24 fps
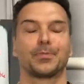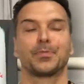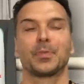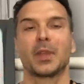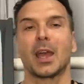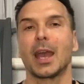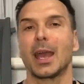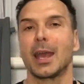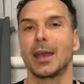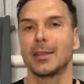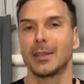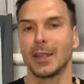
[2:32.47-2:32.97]

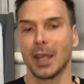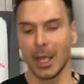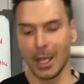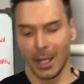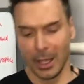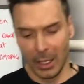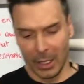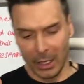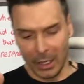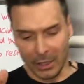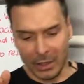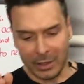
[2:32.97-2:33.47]
And
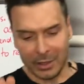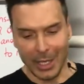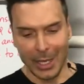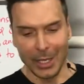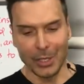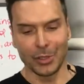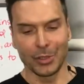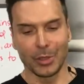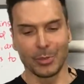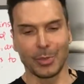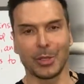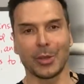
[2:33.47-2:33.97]

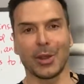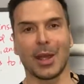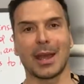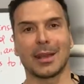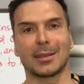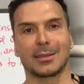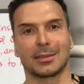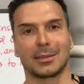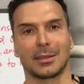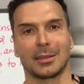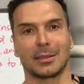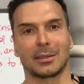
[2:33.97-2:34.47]
essential amino
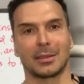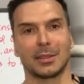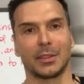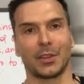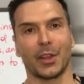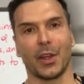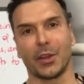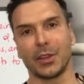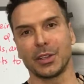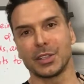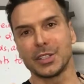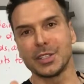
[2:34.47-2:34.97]
acids,
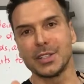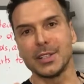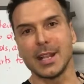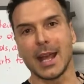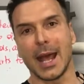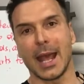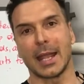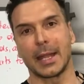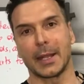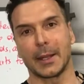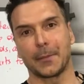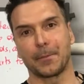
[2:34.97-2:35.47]
there is
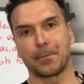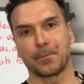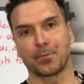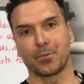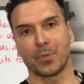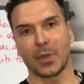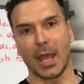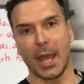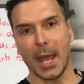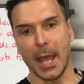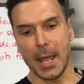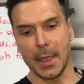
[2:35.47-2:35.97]
9.
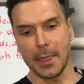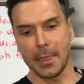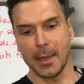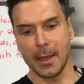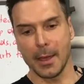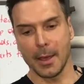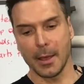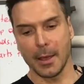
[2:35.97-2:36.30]
And